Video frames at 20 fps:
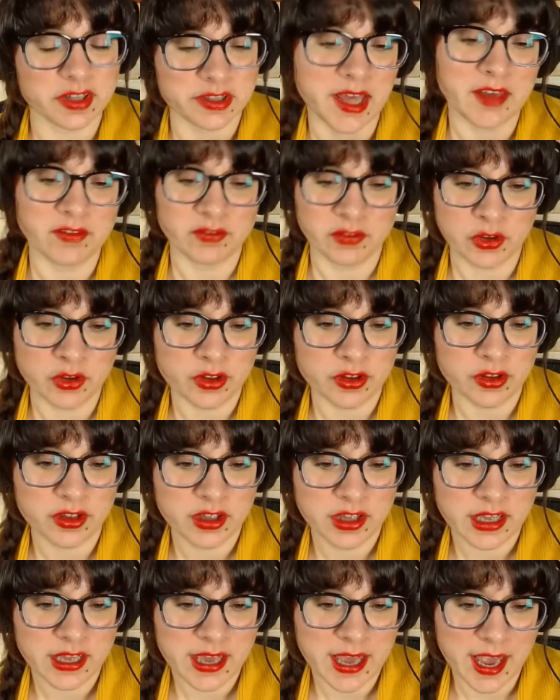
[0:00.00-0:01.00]
a
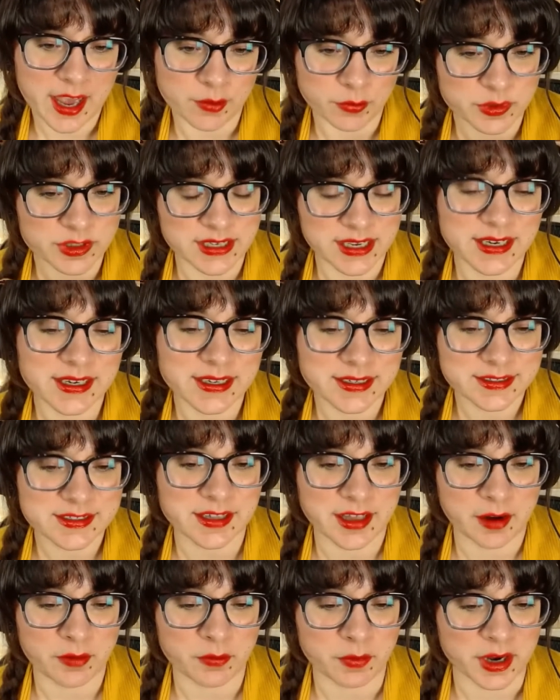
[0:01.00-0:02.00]
level and was getting
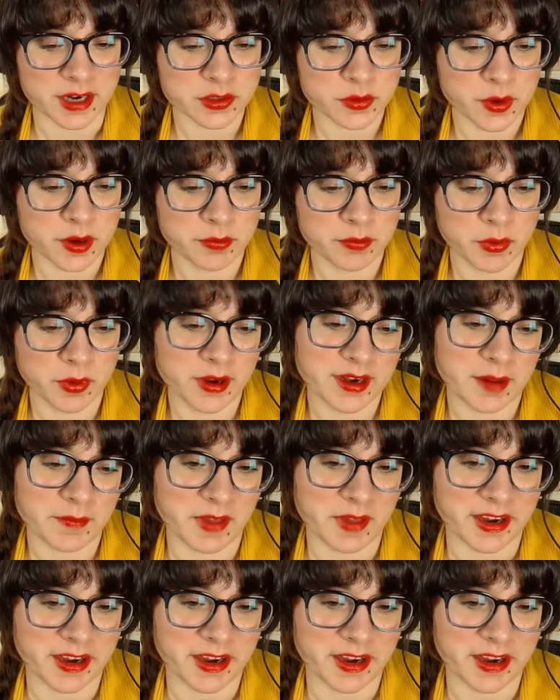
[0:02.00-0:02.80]
to that rage quit point.